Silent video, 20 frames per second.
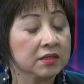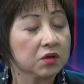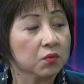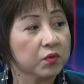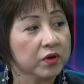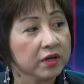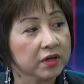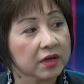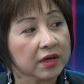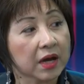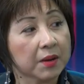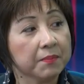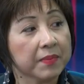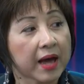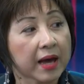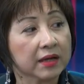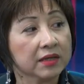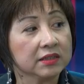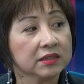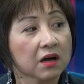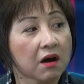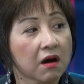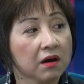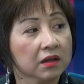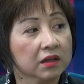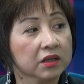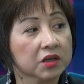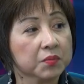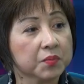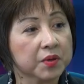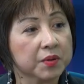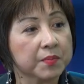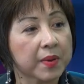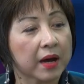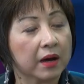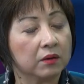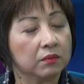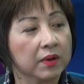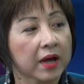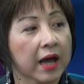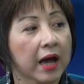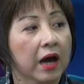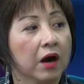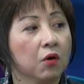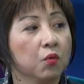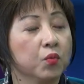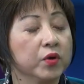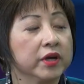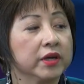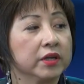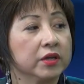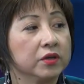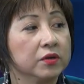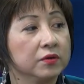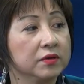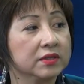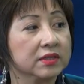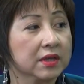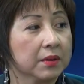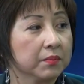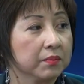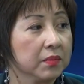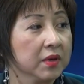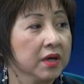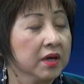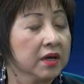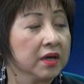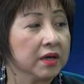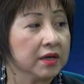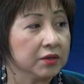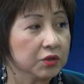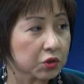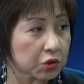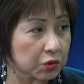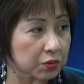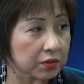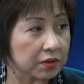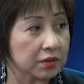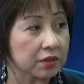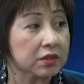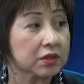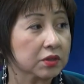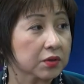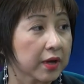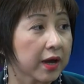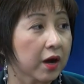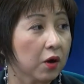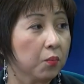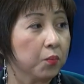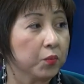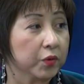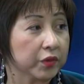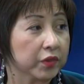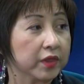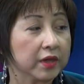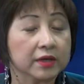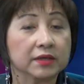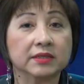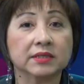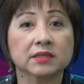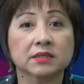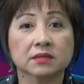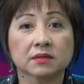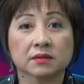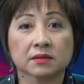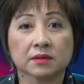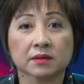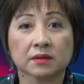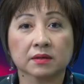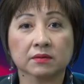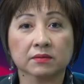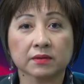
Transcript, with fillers: So we're gonna come back and talk a little bit about how we can use some insurance to help with mm-hmm. this. Great.